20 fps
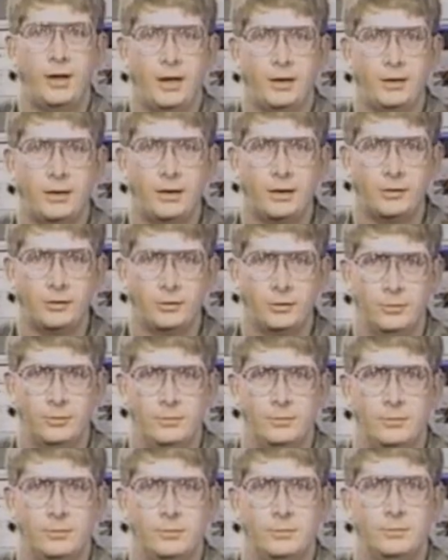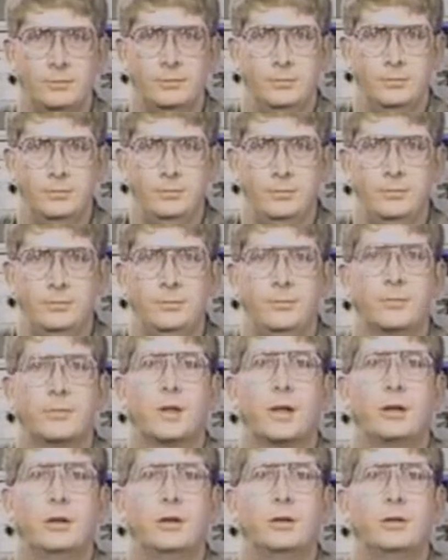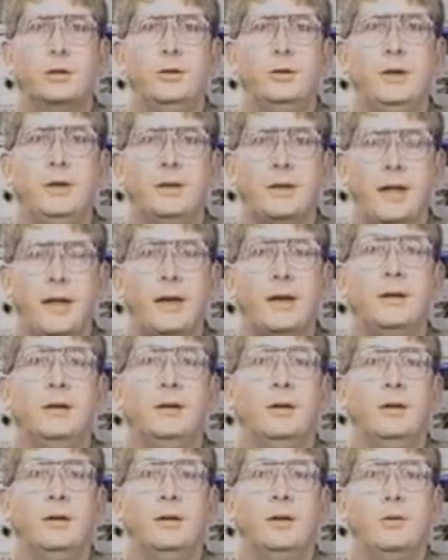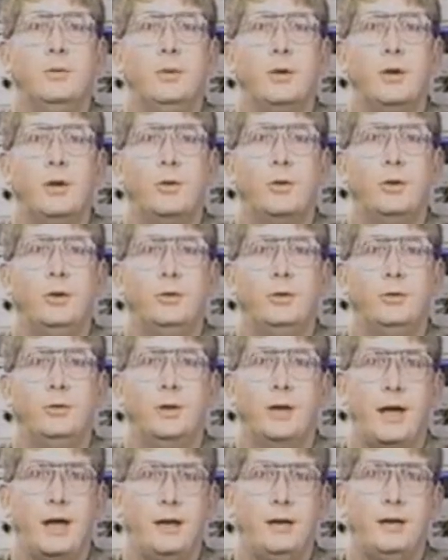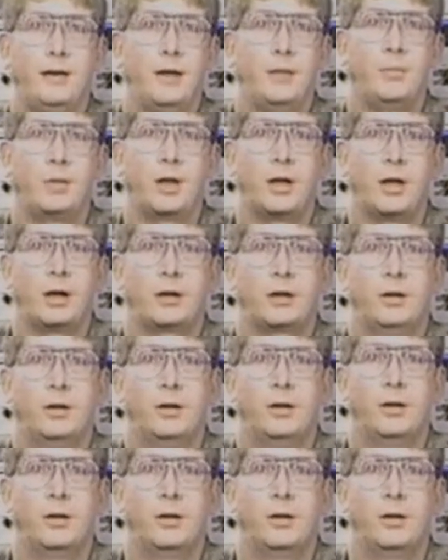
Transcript: techniques. Concluding that, we go into an 8-day block